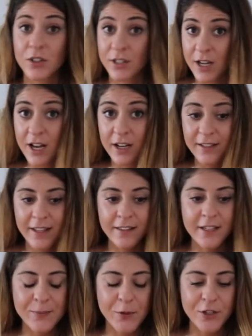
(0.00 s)
or not
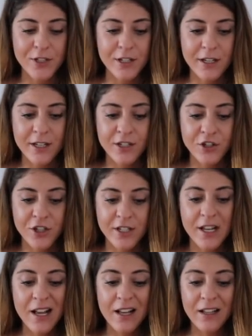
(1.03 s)
and this person is
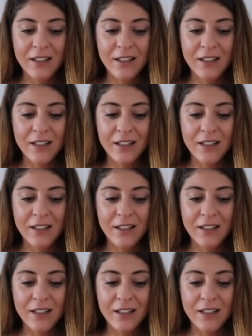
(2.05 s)
just